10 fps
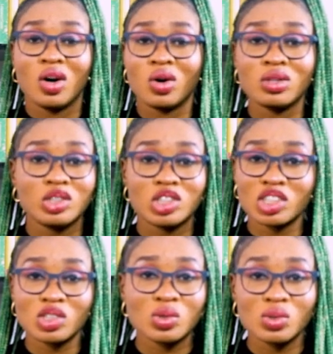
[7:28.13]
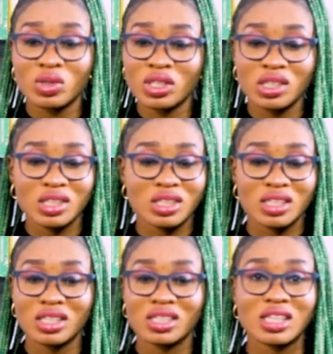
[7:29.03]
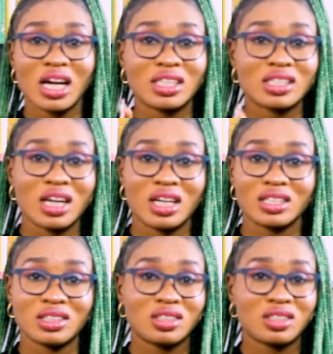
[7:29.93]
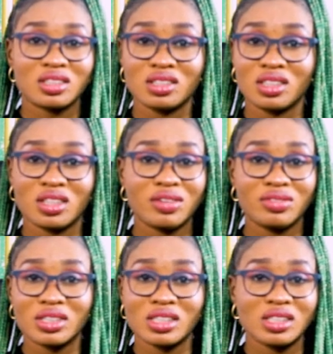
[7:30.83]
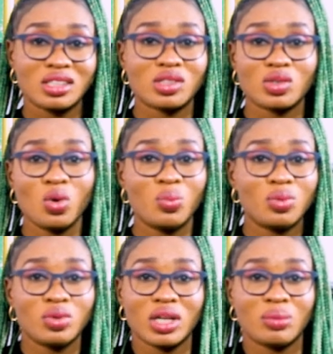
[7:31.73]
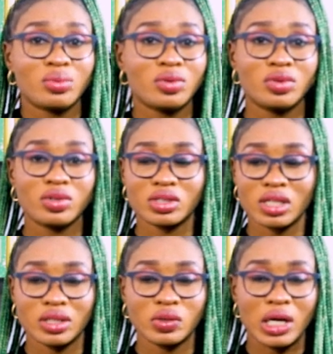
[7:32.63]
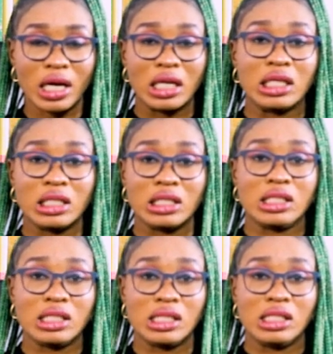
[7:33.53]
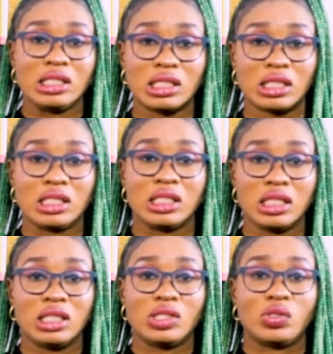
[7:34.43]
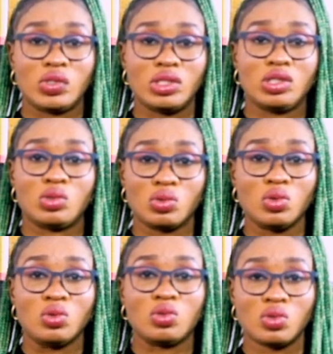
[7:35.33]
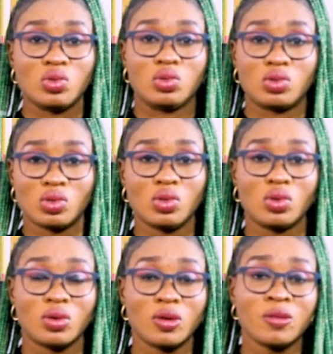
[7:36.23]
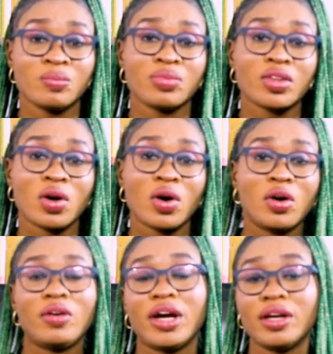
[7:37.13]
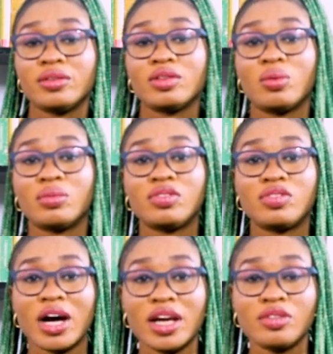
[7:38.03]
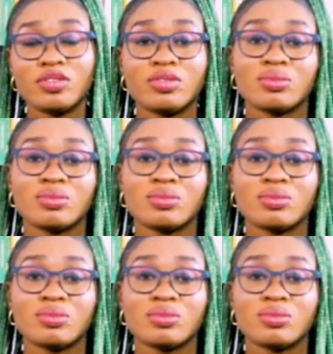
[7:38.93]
All you just do is insert and everything is open and porous and you're hitting it straight to go. All right, number five.